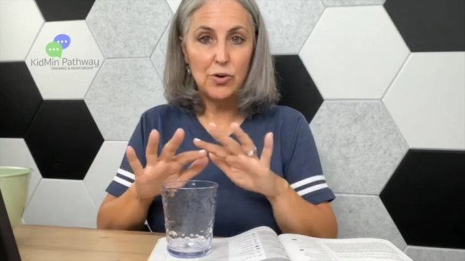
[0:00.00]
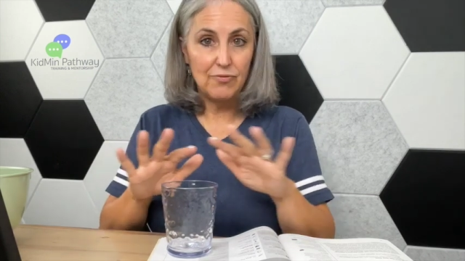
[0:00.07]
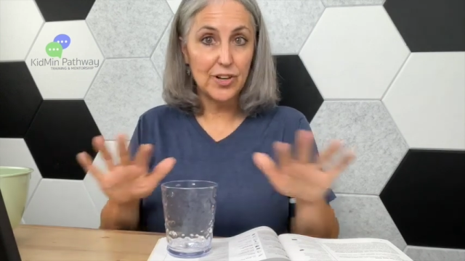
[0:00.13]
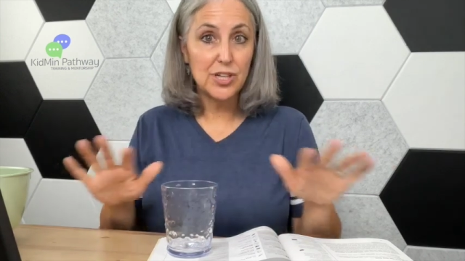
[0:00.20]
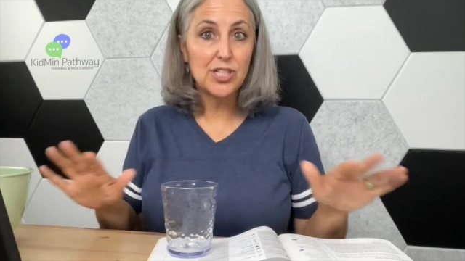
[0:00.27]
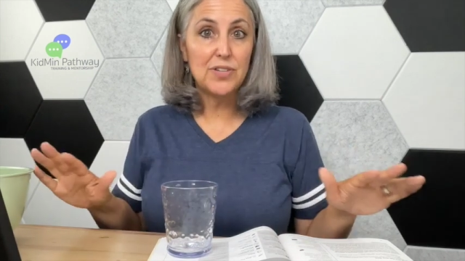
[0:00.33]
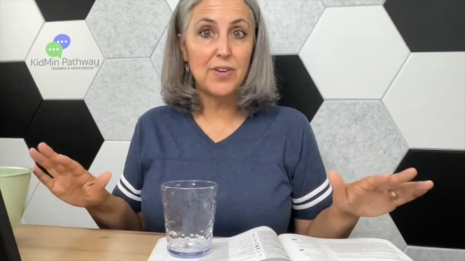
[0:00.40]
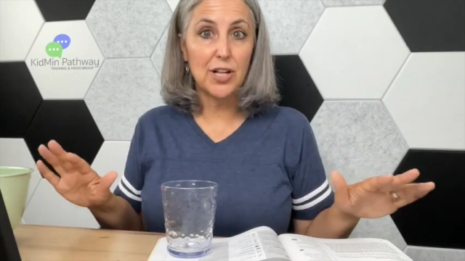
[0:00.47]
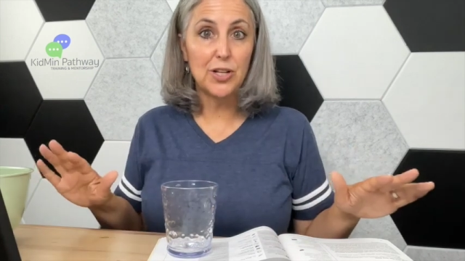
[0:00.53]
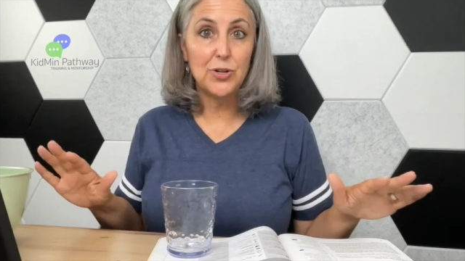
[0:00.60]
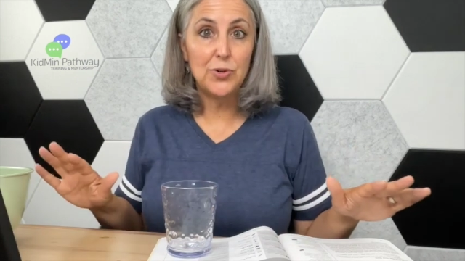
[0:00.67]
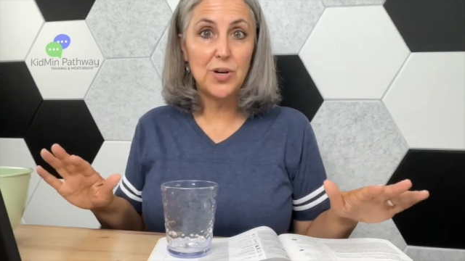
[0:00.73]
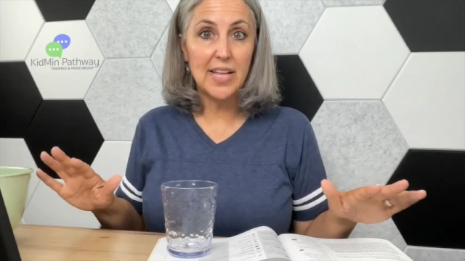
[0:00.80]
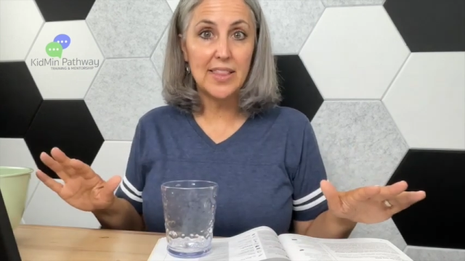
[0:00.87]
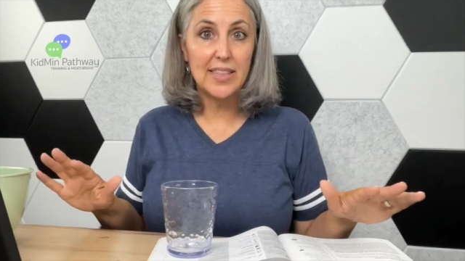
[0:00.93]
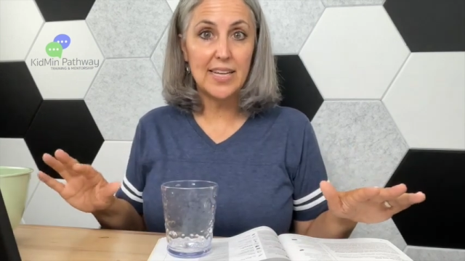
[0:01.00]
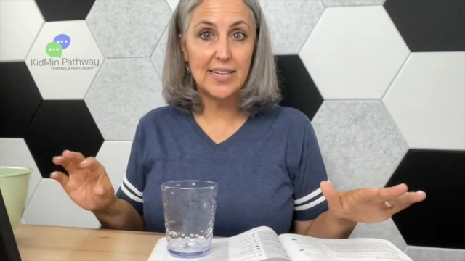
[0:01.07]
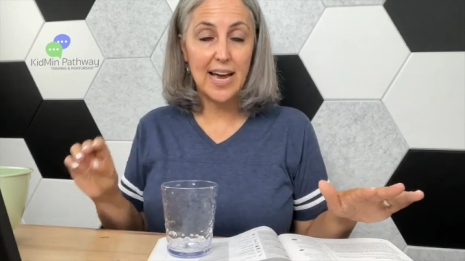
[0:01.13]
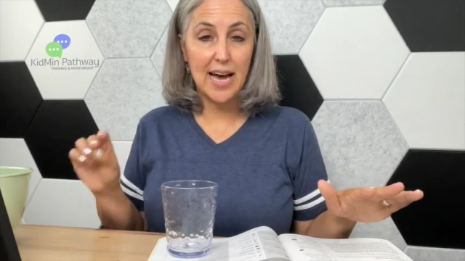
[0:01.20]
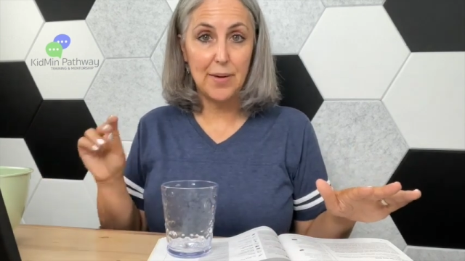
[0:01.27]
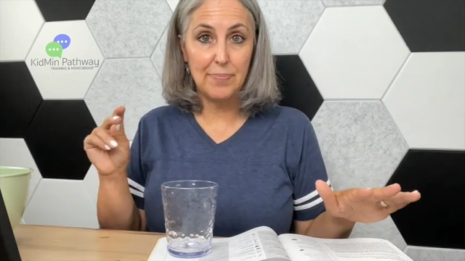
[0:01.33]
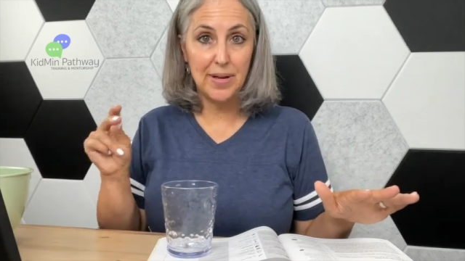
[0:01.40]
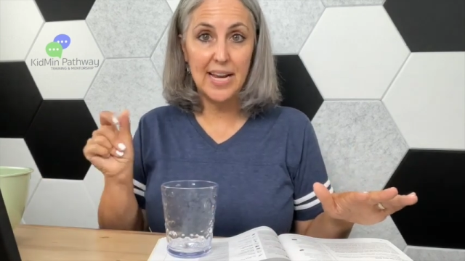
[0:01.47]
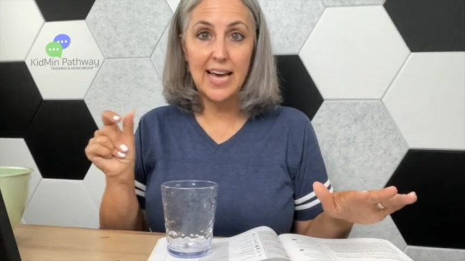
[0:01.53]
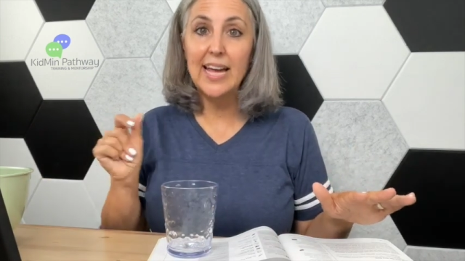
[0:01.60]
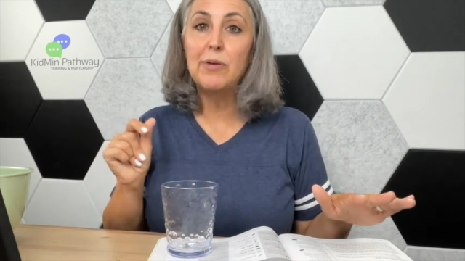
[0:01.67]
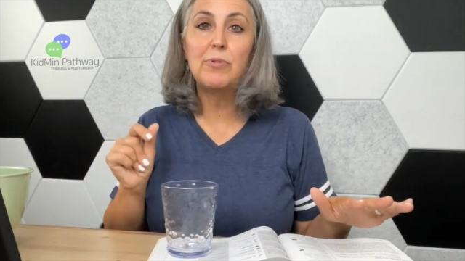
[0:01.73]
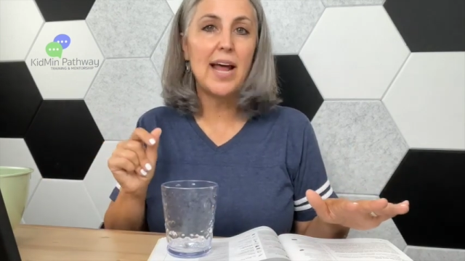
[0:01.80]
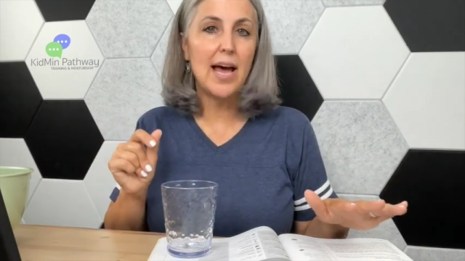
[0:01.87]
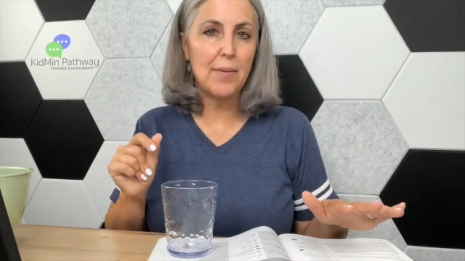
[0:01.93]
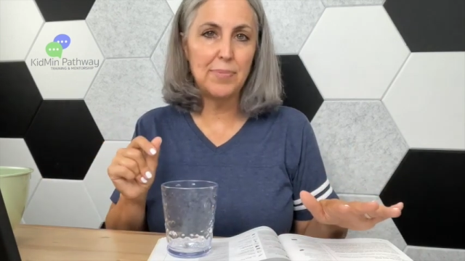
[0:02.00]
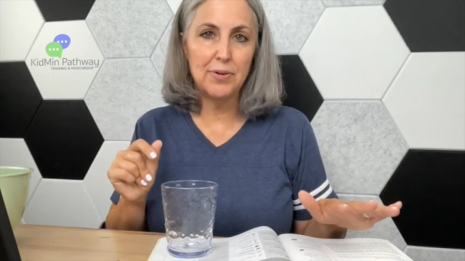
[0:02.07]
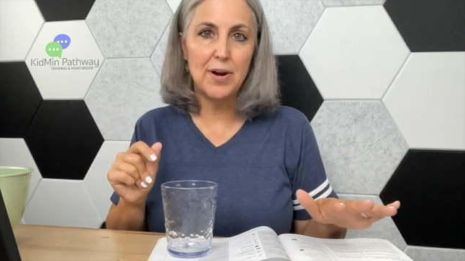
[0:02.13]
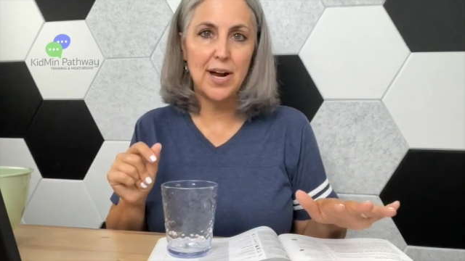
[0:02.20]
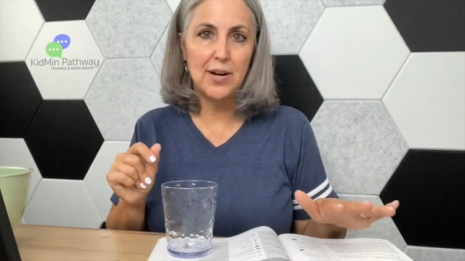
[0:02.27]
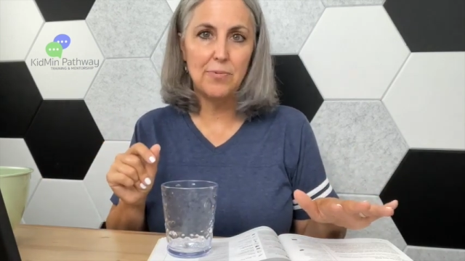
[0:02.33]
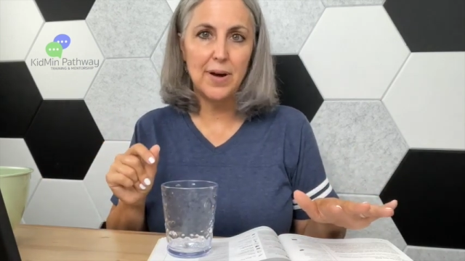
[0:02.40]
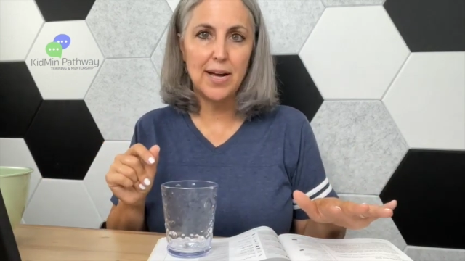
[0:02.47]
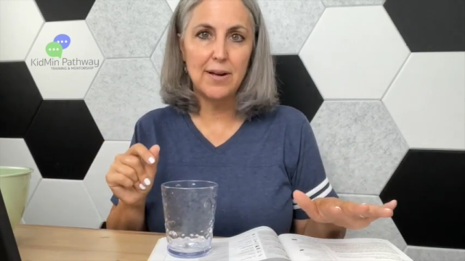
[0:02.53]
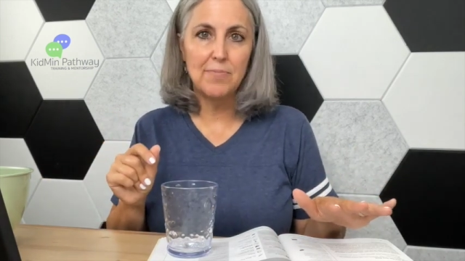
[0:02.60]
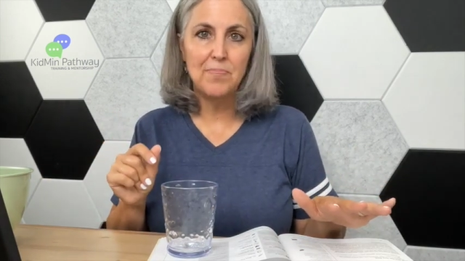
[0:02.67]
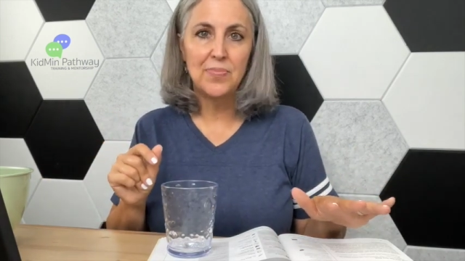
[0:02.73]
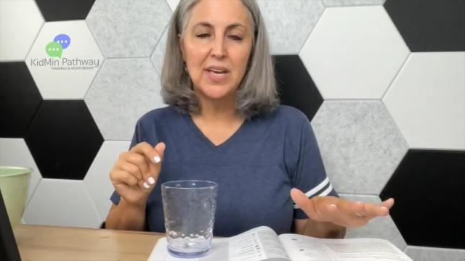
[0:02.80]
first of all, who got that to happen, and it would happen right away.